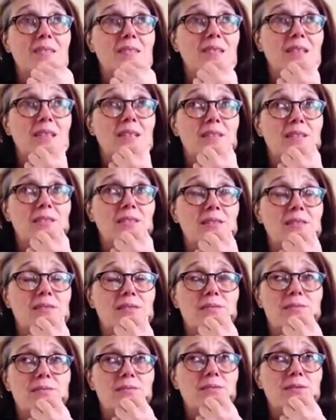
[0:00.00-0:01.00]
Yeah,
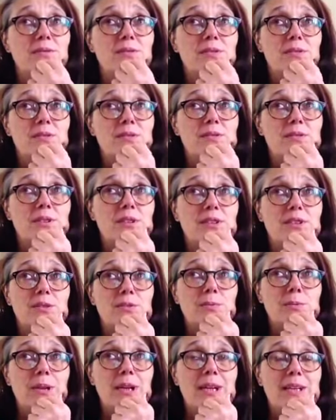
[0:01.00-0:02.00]
there's
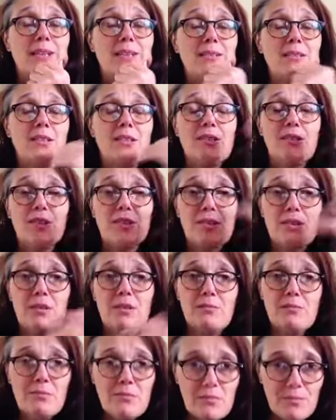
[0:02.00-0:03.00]
a way to just
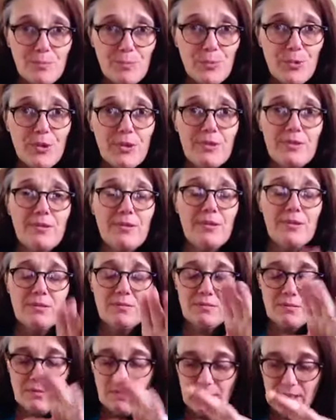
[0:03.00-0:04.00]
bring the
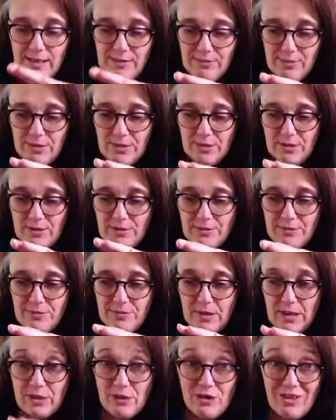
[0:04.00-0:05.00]
level
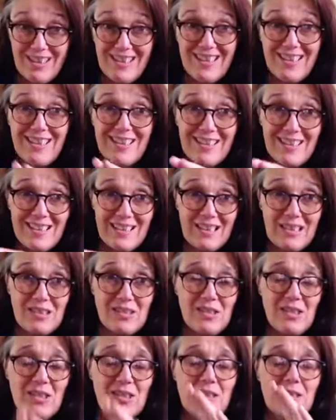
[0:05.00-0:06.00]
of adrenaline and
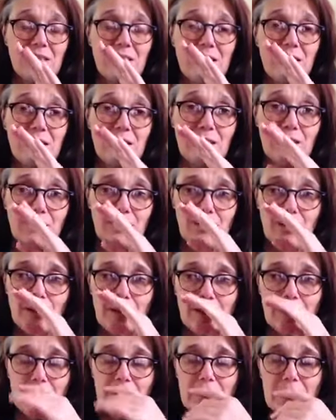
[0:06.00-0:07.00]
anxiety and
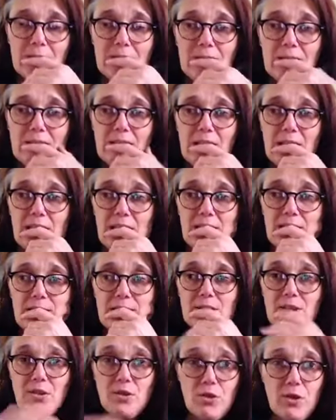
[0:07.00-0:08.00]

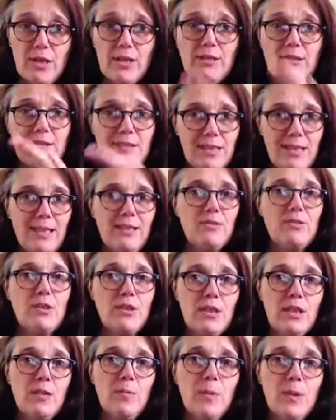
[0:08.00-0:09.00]
stress down a
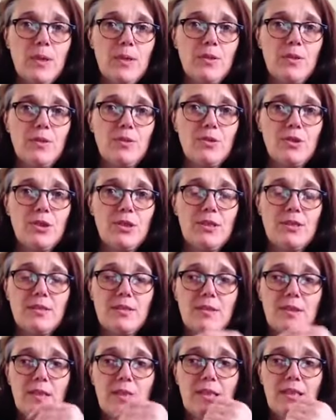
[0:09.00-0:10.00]
couple of
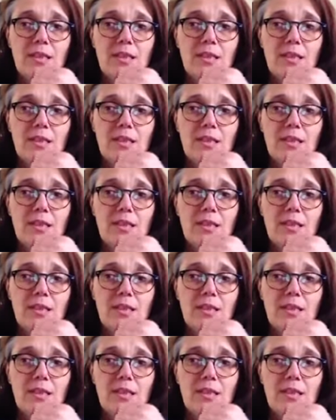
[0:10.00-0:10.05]
notches.